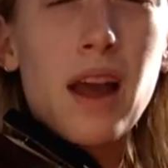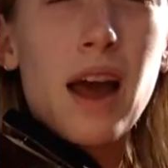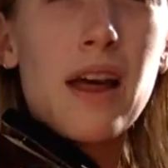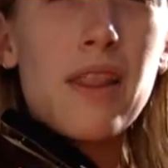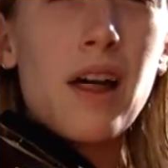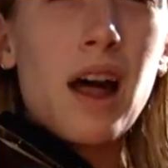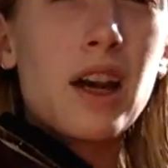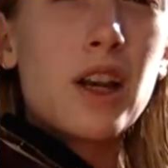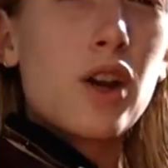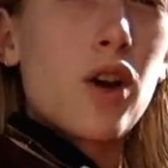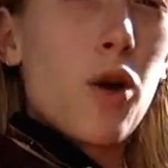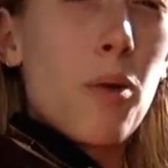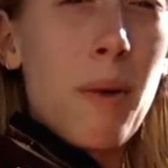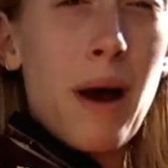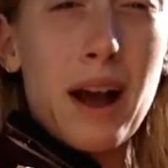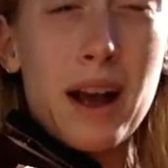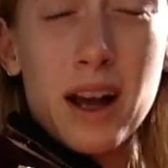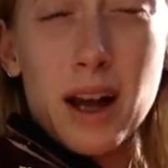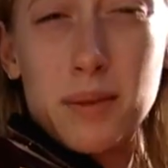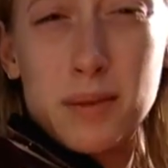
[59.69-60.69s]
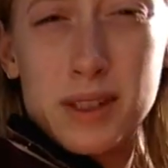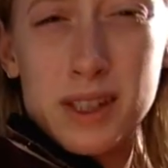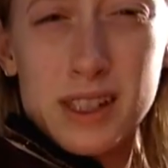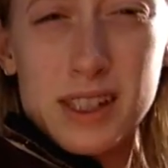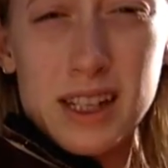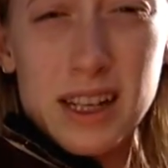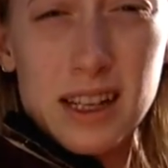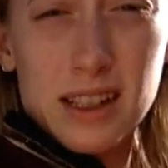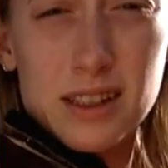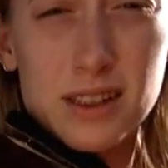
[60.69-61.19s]
and then you go back up to
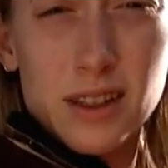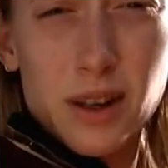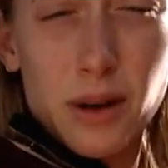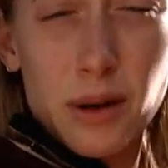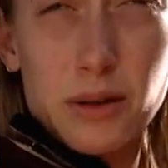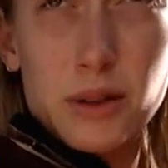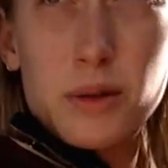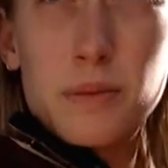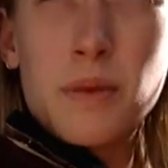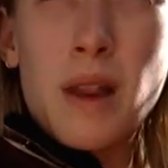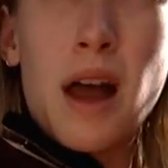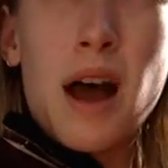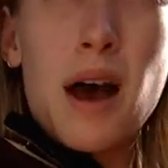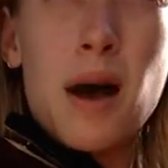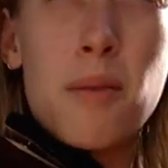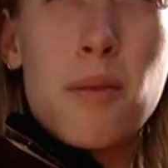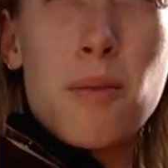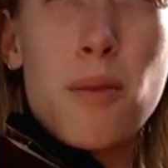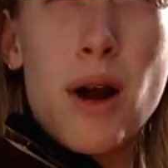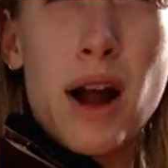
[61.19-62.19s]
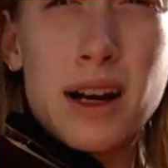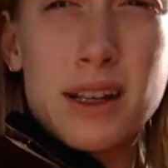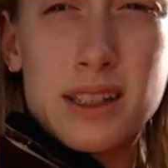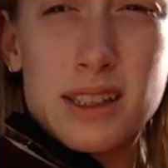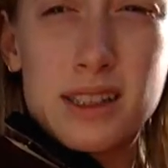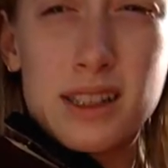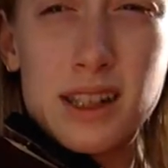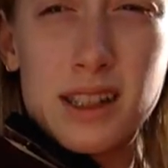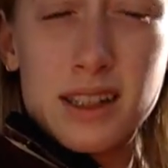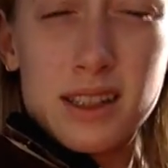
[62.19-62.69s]
D. So
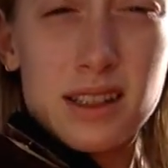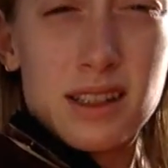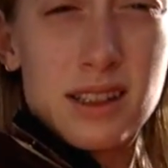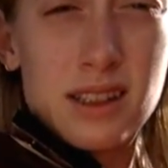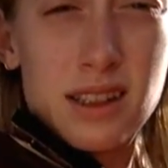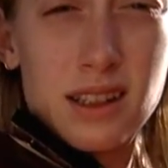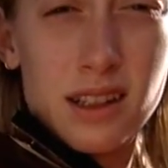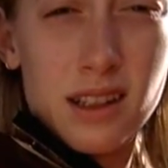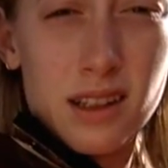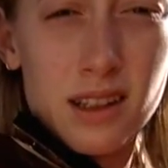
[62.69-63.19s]
practice this.